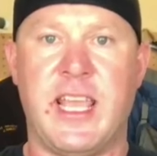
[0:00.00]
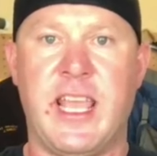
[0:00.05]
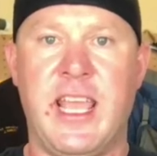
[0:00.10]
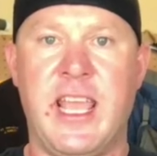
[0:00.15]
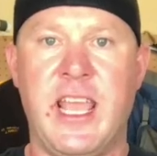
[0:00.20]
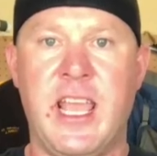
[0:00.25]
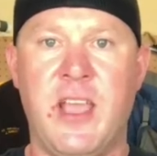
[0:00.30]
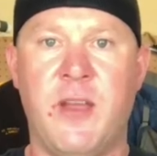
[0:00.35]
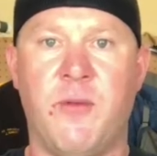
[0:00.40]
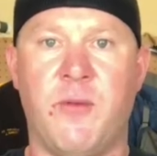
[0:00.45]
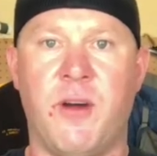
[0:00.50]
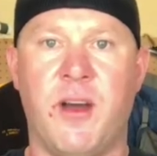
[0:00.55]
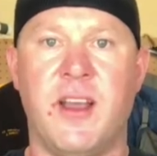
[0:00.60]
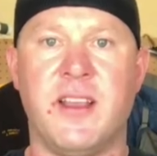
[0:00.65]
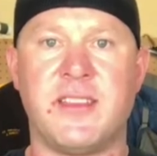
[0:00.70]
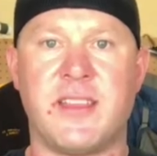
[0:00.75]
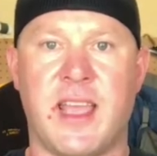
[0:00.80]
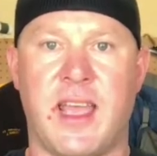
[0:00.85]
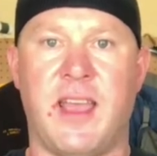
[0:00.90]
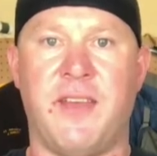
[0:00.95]
it
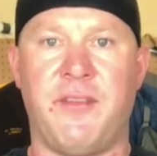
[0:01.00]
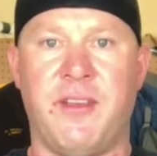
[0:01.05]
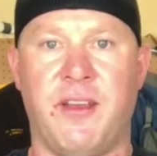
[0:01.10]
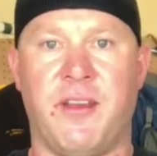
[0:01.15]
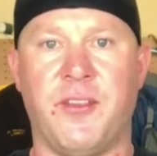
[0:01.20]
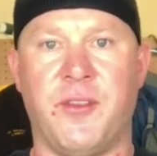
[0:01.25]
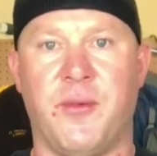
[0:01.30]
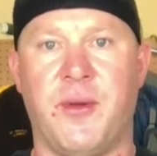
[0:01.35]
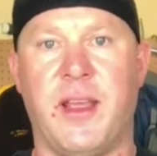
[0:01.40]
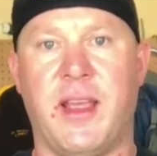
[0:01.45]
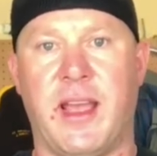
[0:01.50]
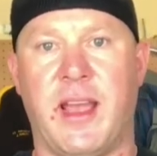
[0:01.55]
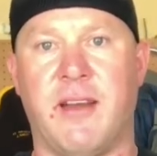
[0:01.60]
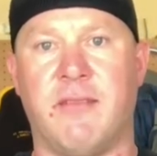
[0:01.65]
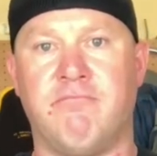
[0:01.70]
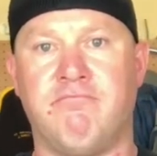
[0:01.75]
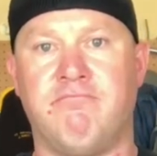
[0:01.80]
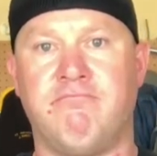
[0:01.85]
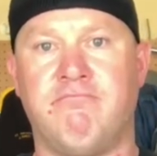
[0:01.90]
was heavy on the way out.